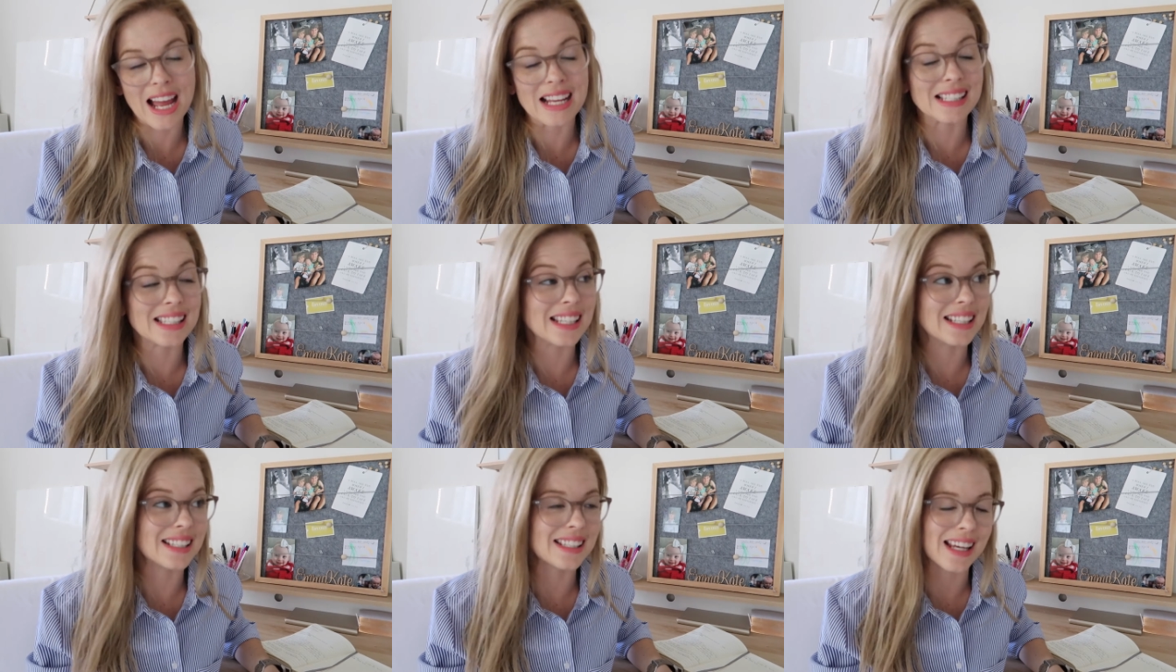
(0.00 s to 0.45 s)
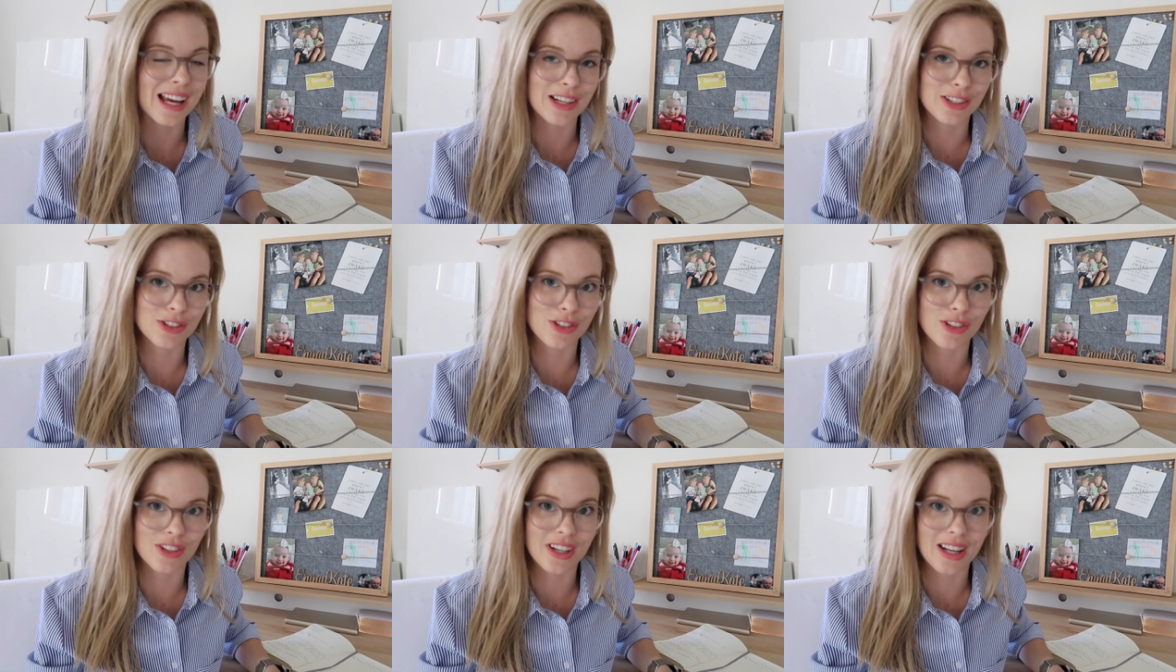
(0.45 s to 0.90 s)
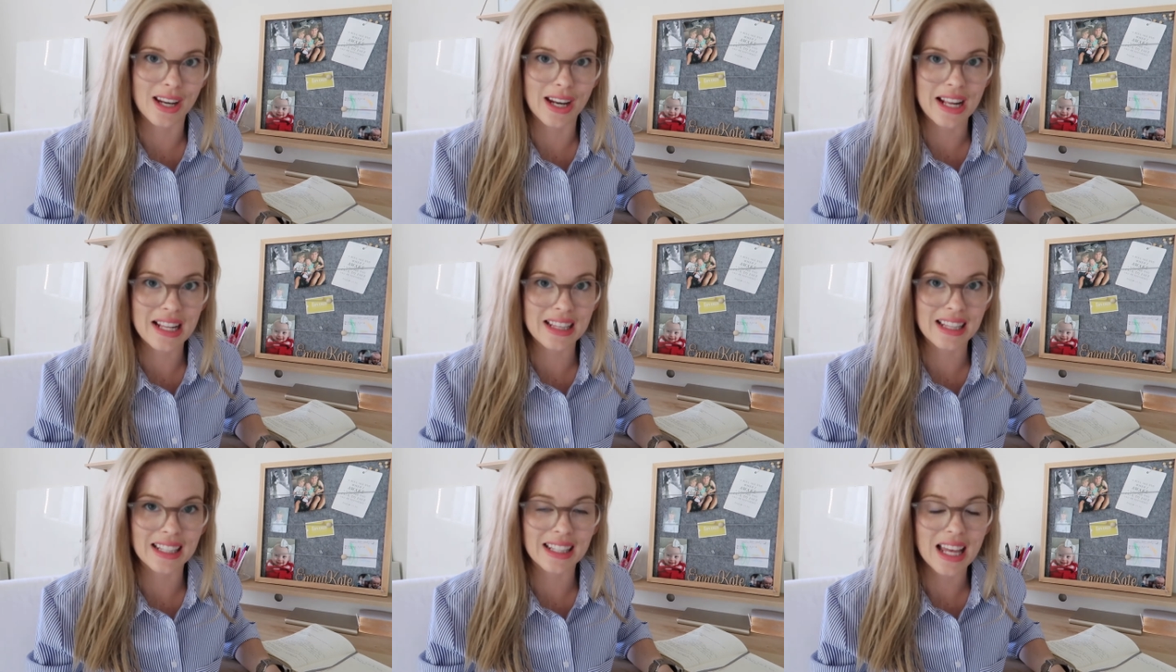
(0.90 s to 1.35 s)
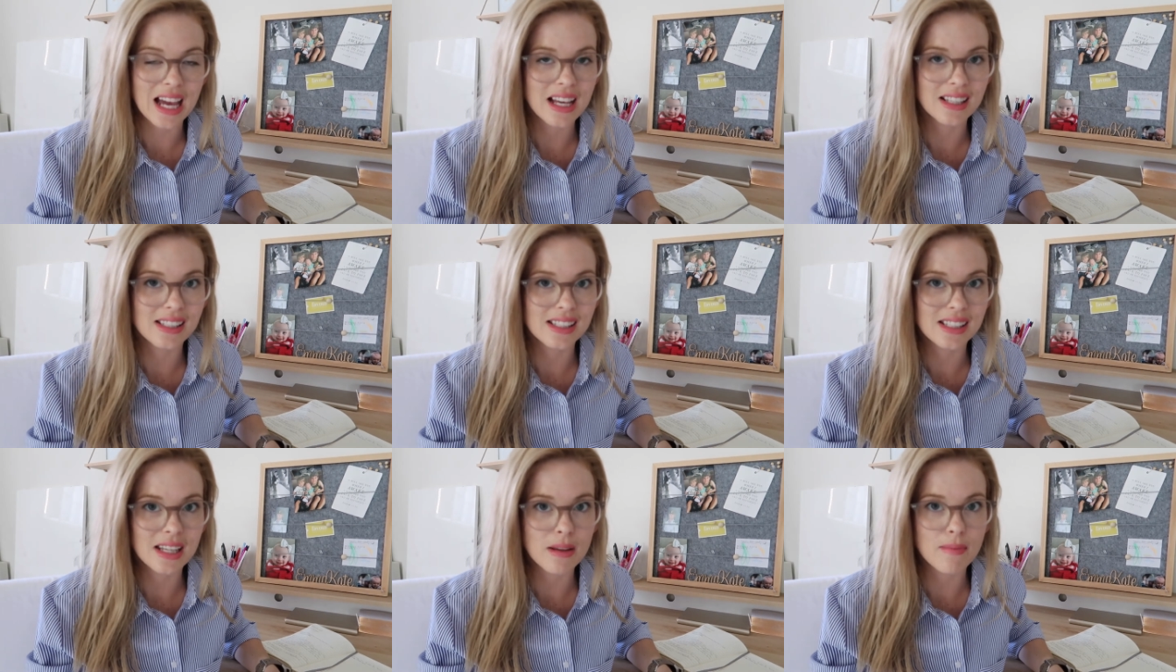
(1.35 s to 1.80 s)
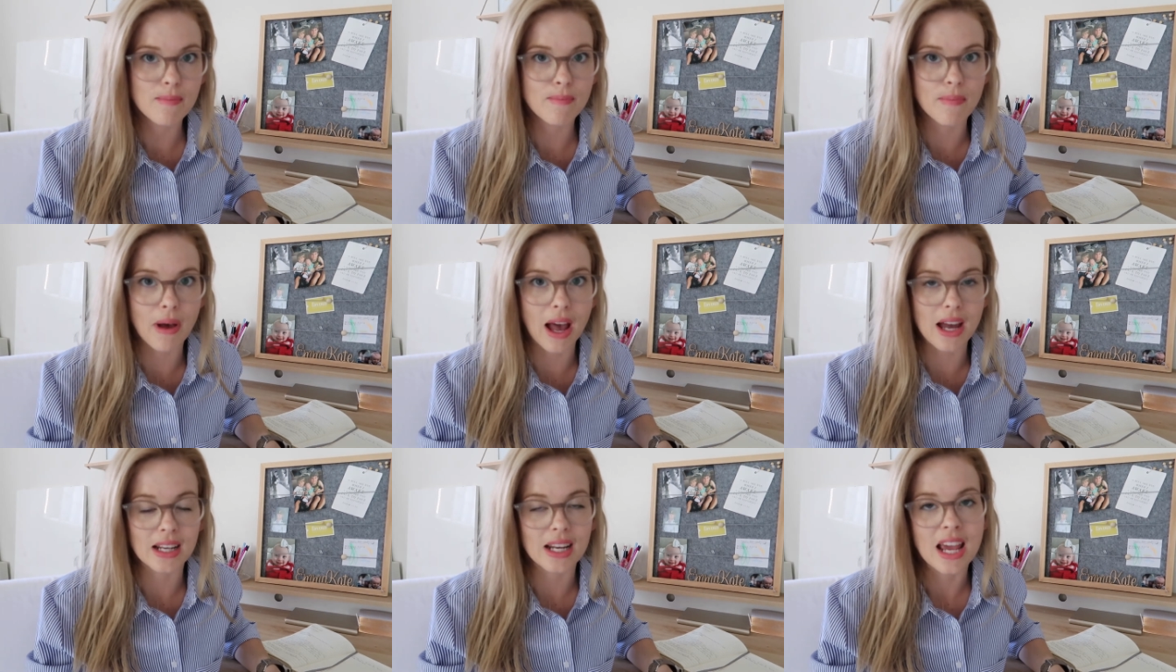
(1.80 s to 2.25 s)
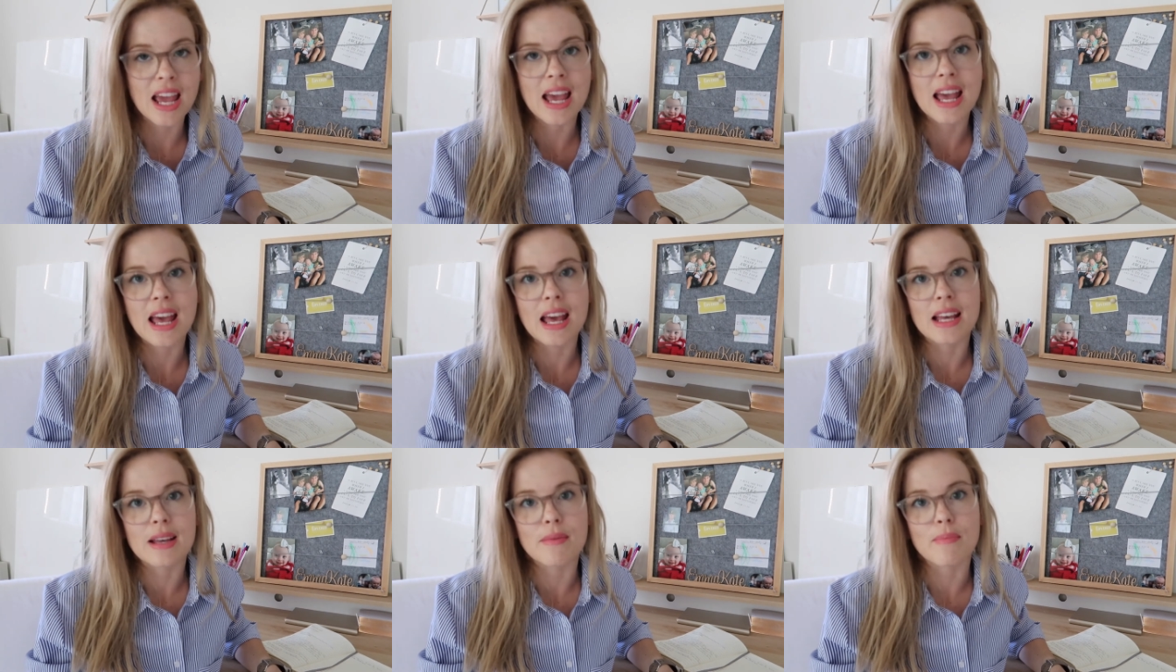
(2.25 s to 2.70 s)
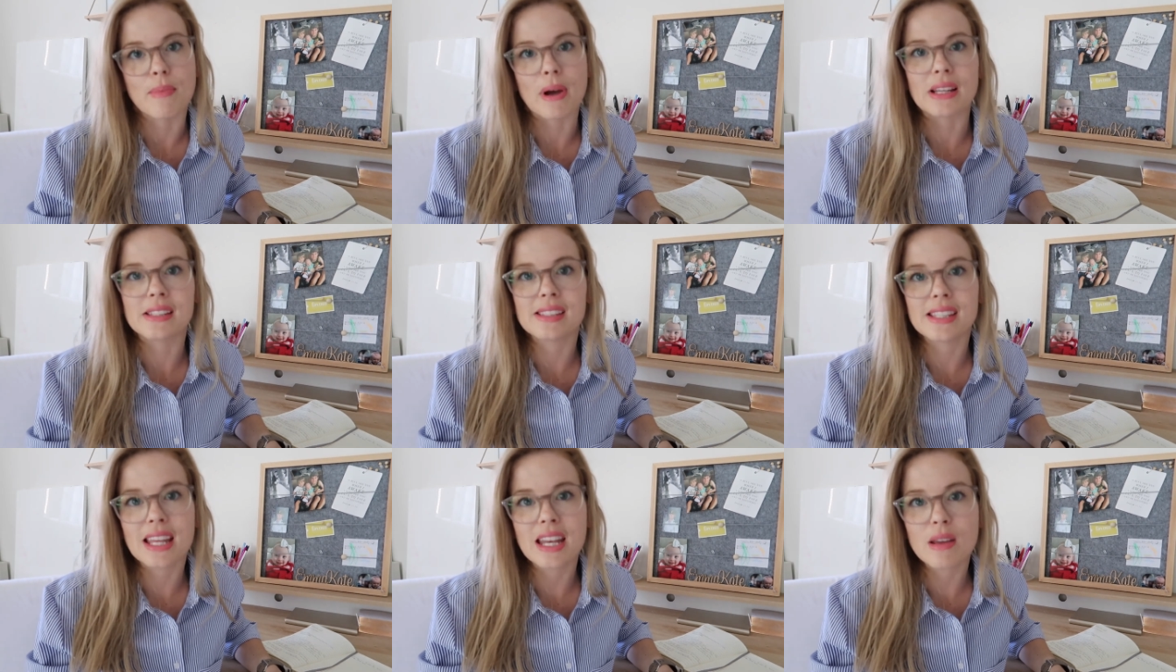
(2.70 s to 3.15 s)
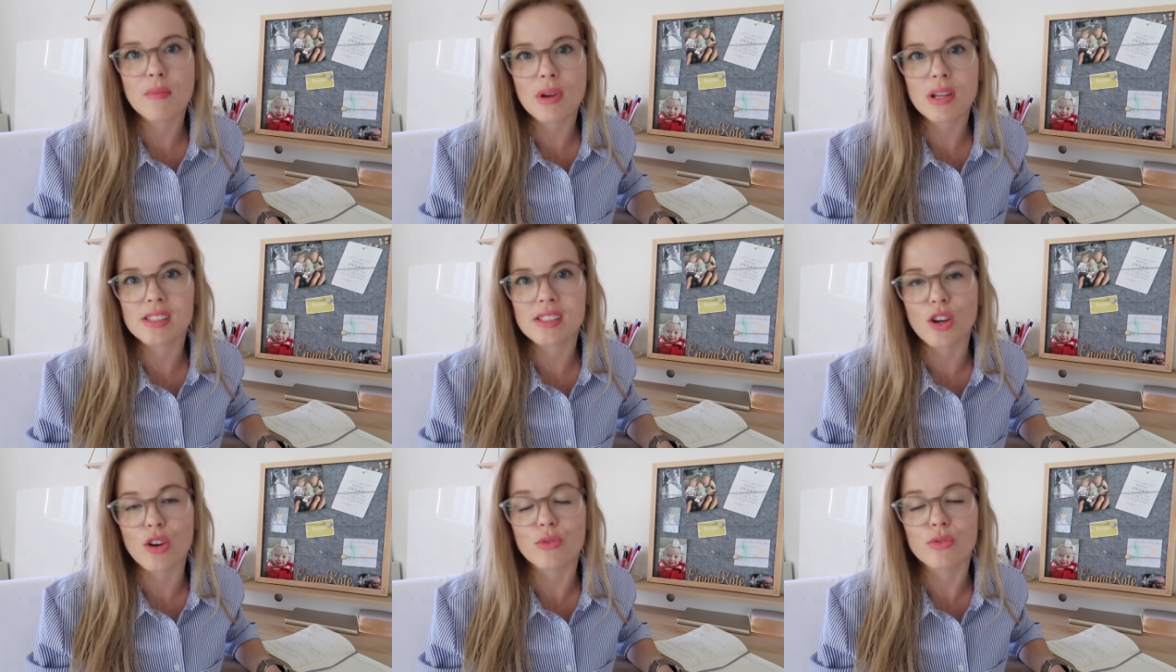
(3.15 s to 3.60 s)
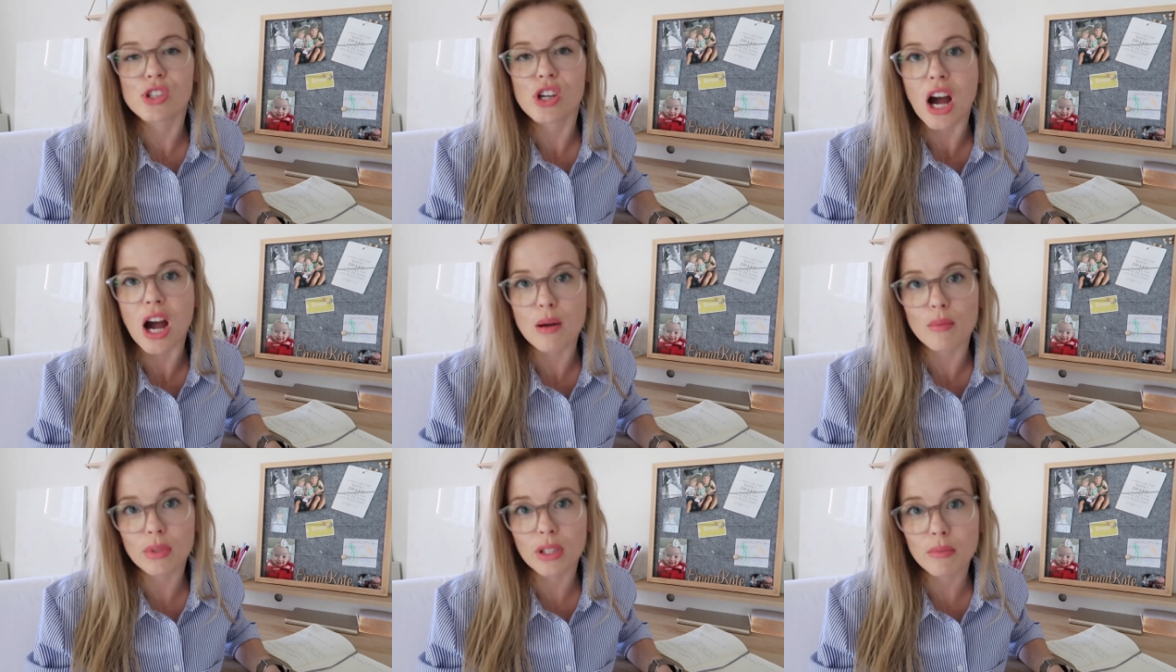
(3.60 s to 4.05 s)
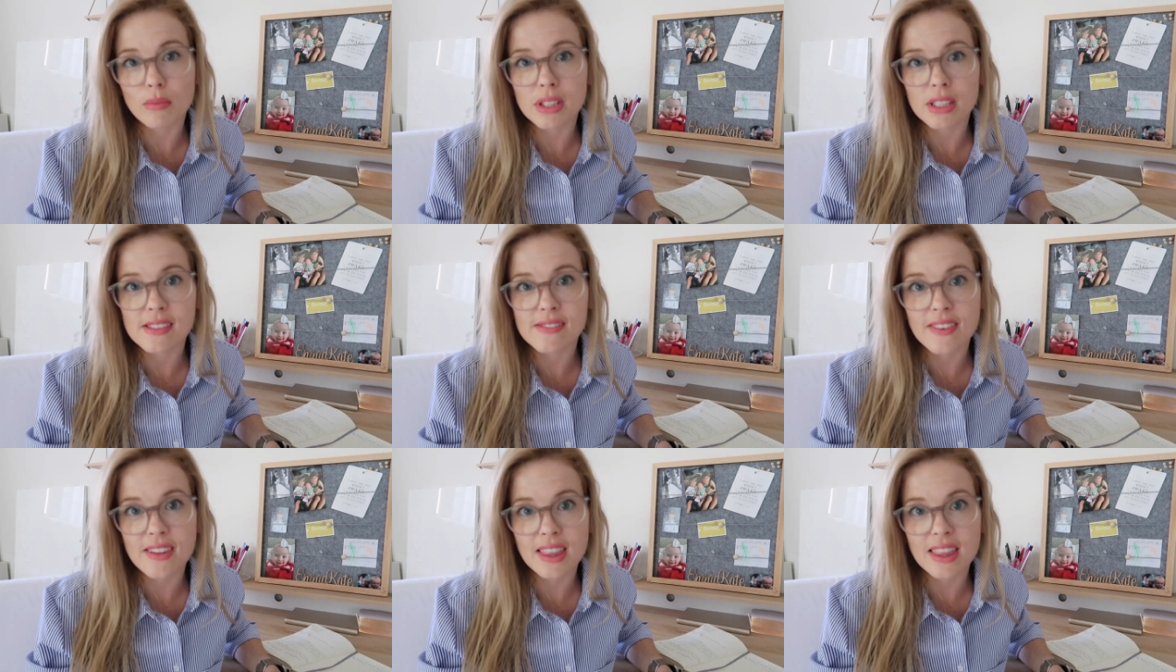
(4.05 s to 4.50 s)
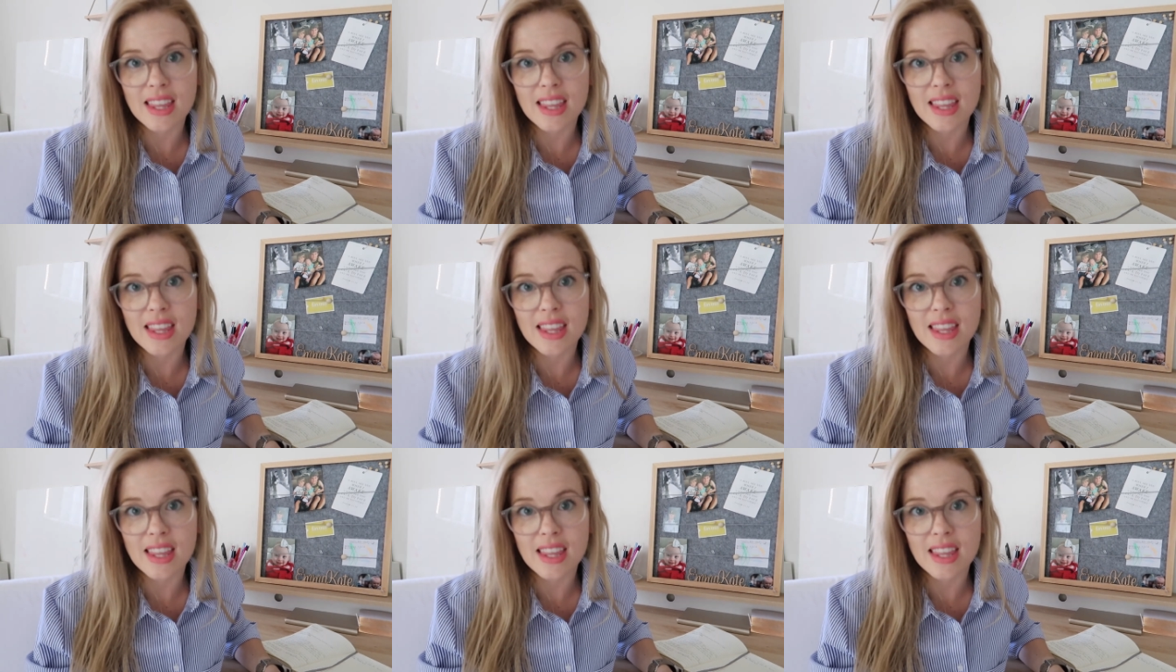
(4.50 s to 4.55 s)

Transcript: I did touch on it in the last tip, but by setting myself time limits for